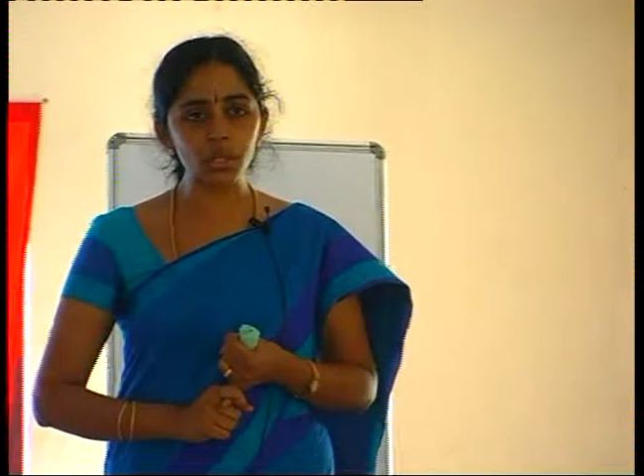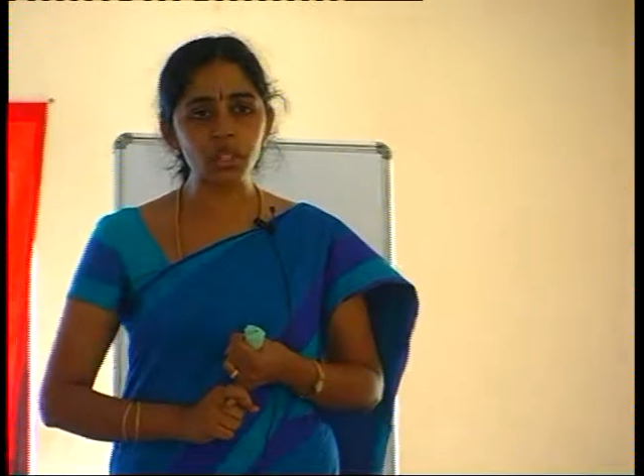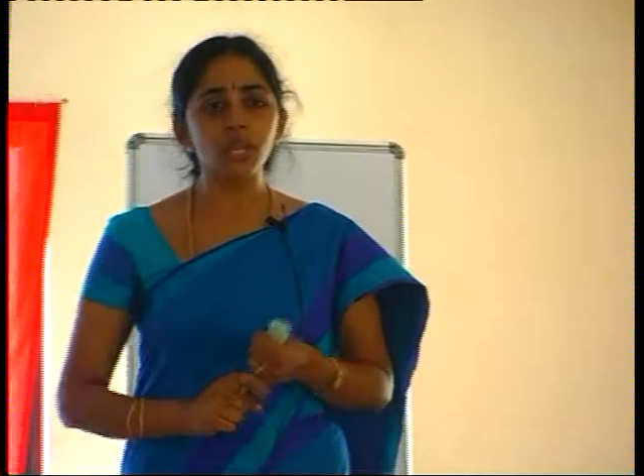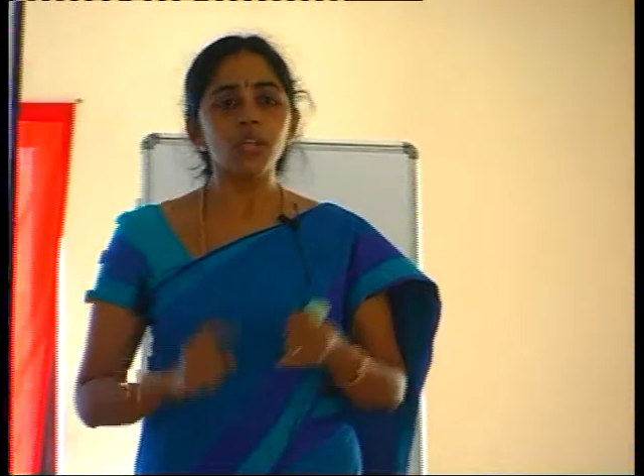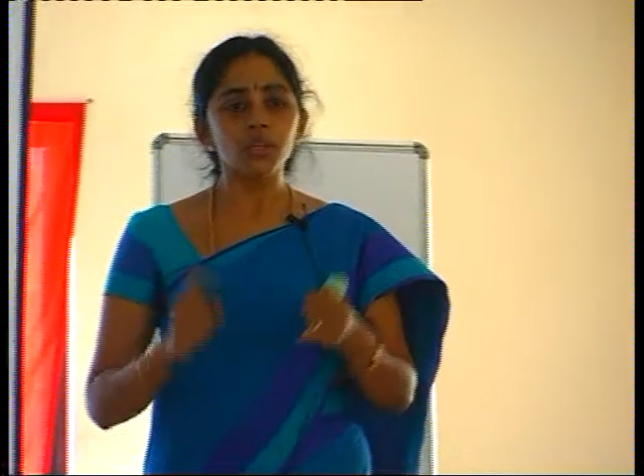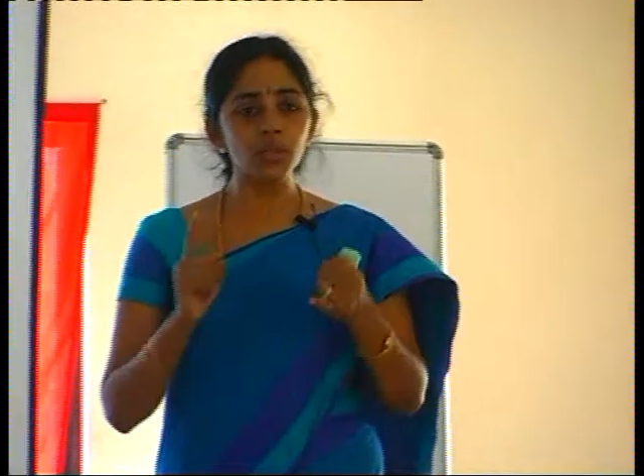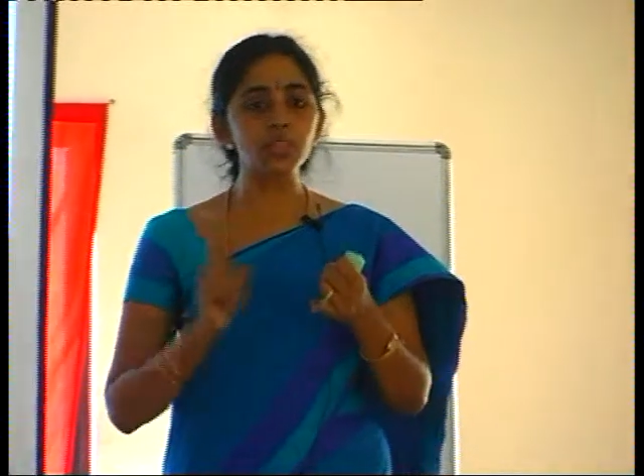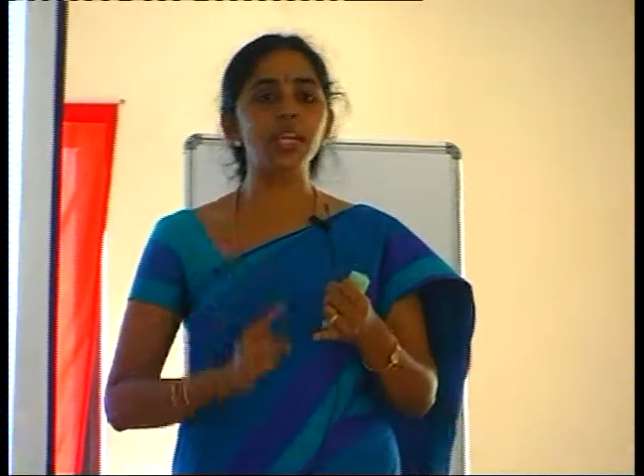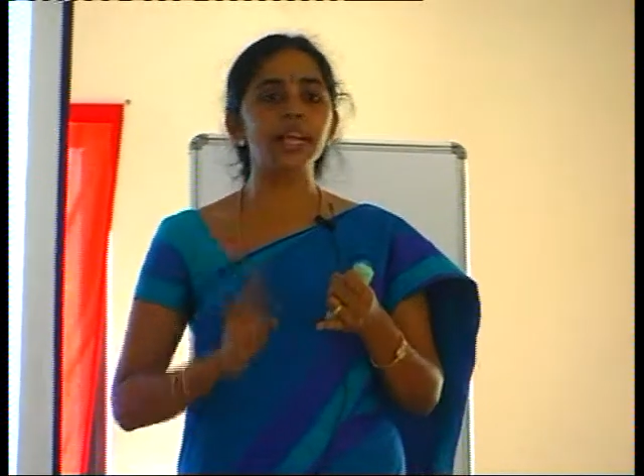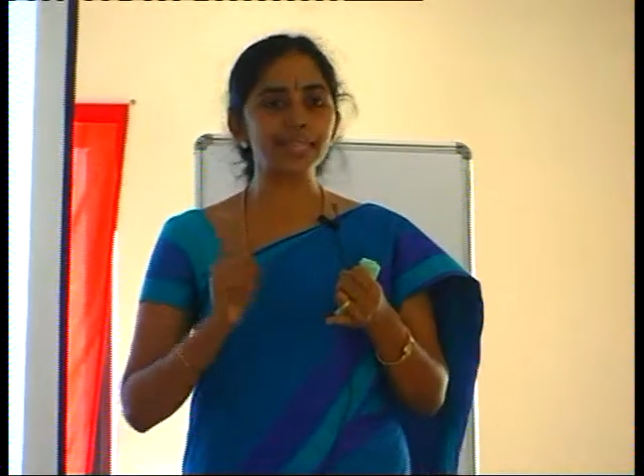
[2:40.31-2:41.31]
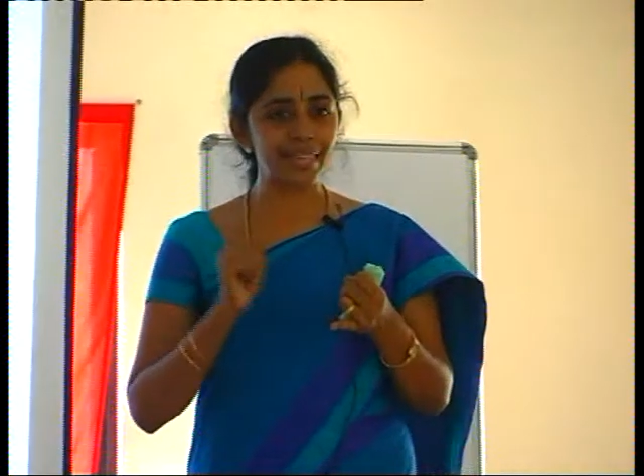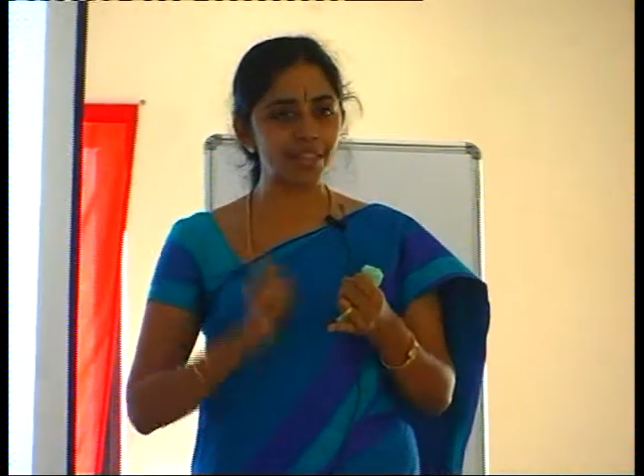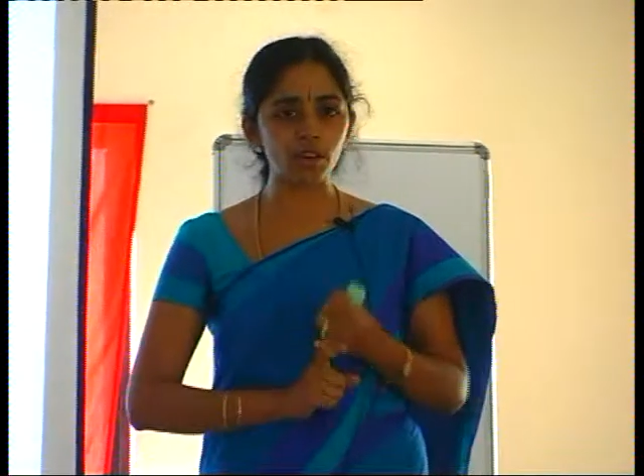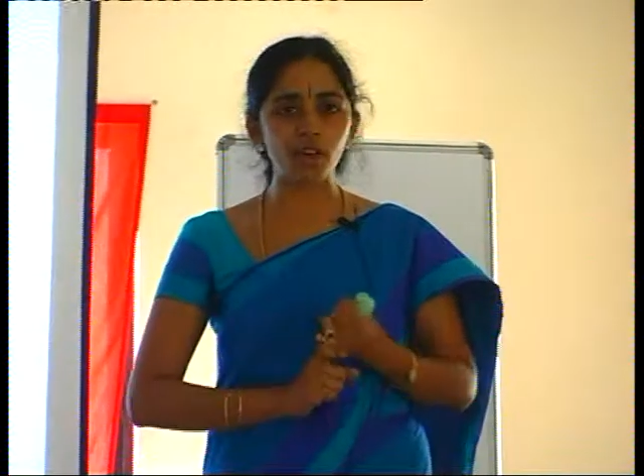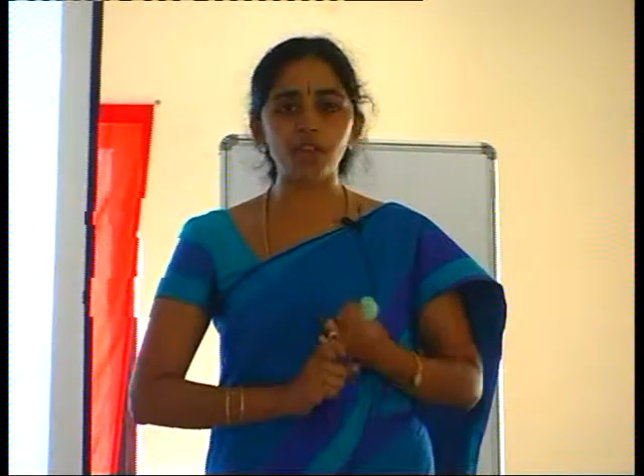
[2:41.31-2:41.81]
Utilization
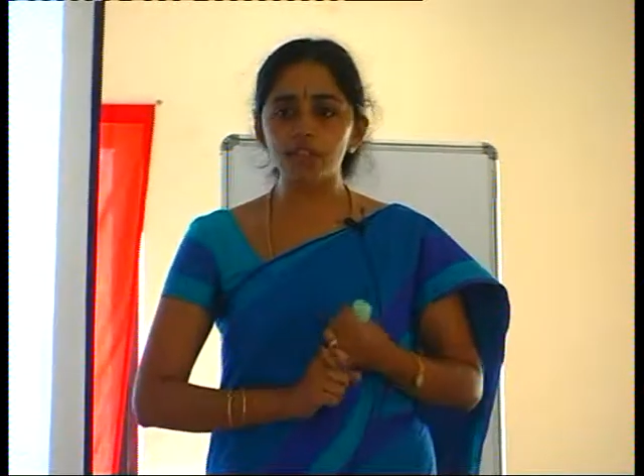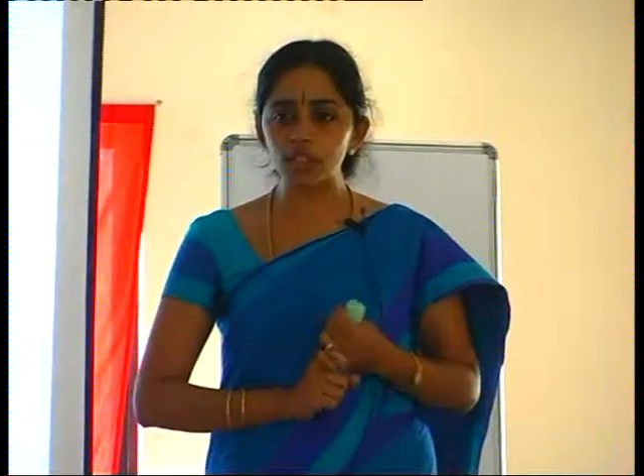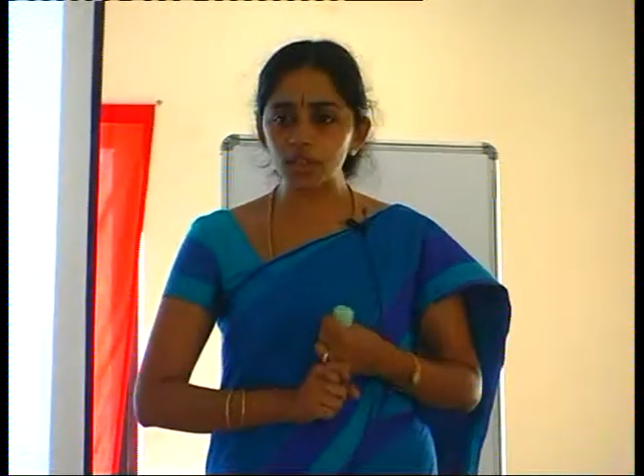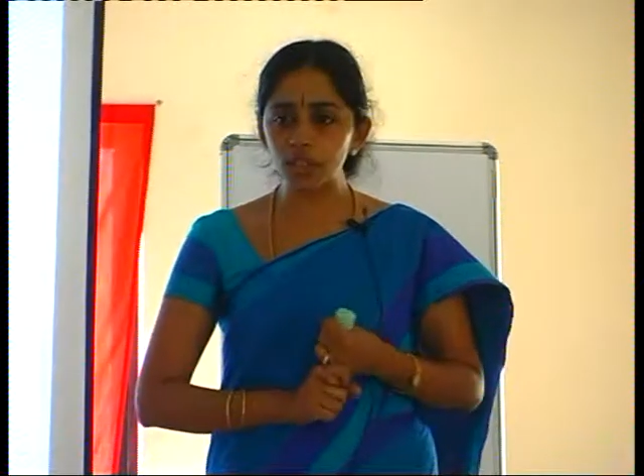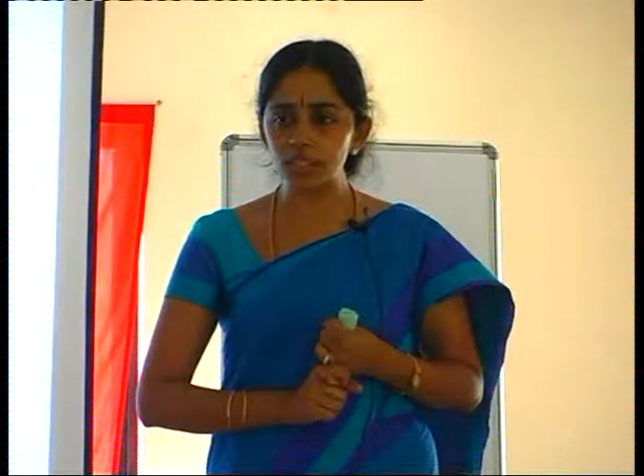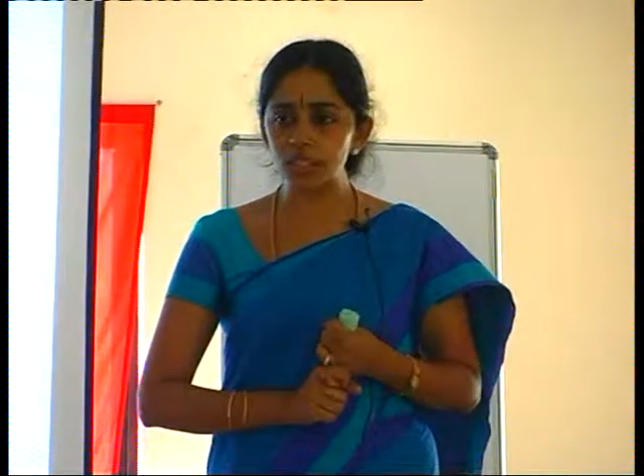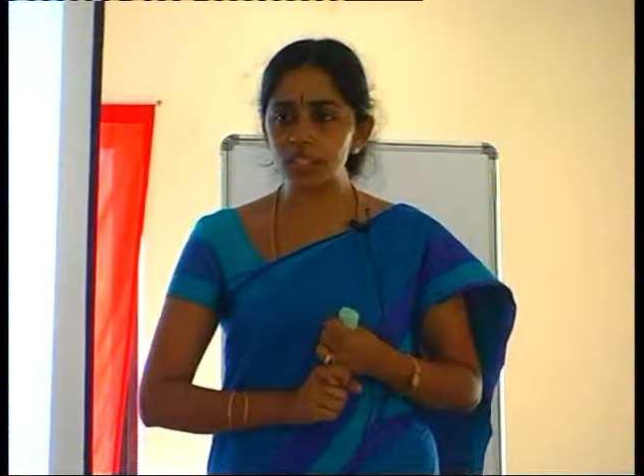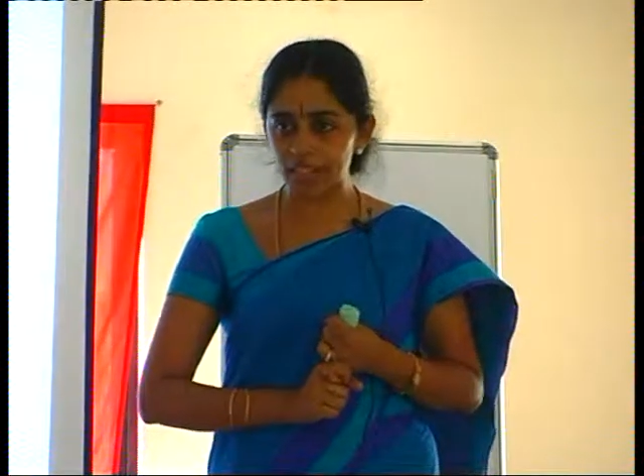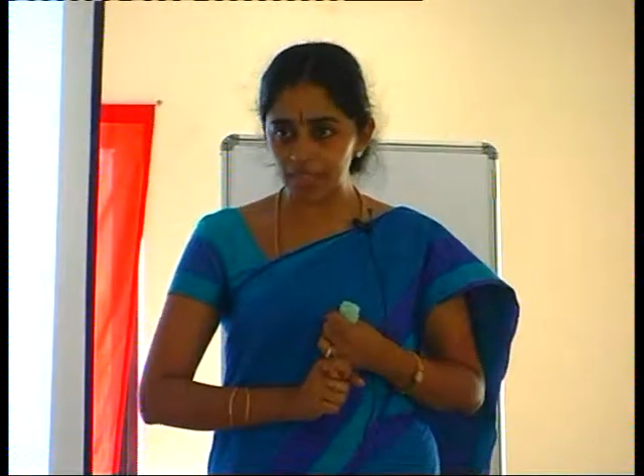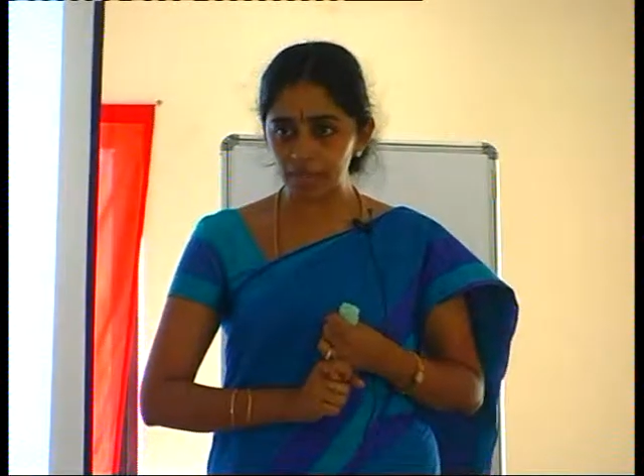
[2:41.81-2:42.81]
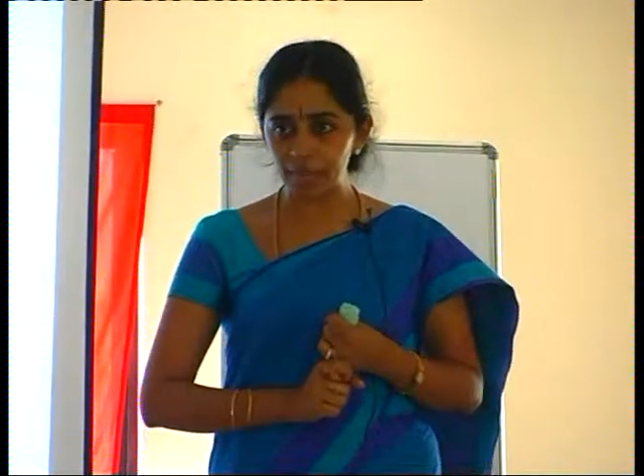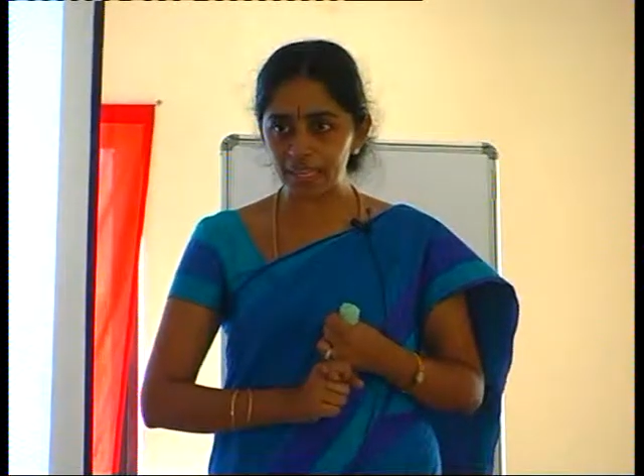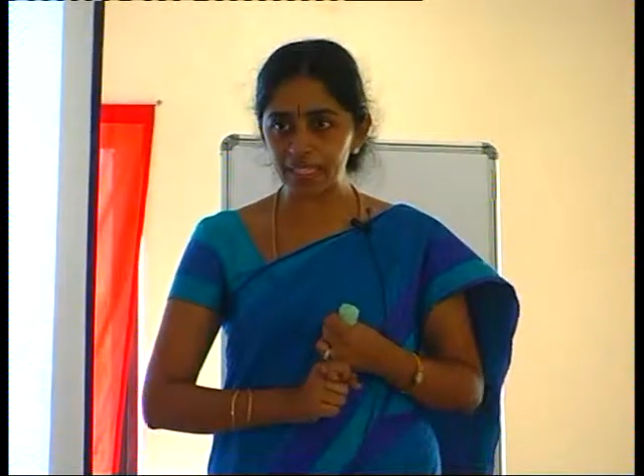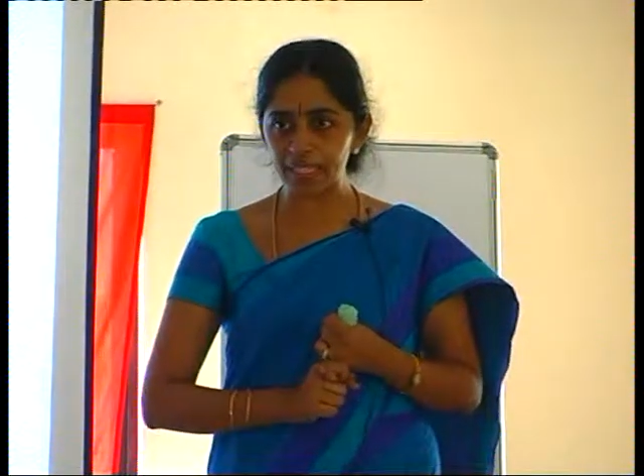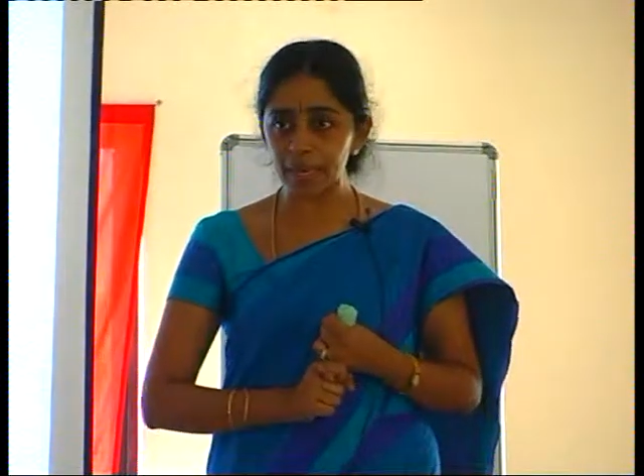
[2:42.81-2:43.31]
of resources takes place
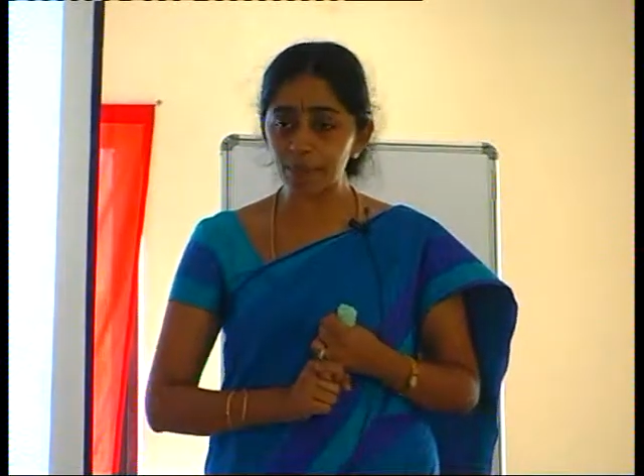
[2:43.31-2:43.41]
here.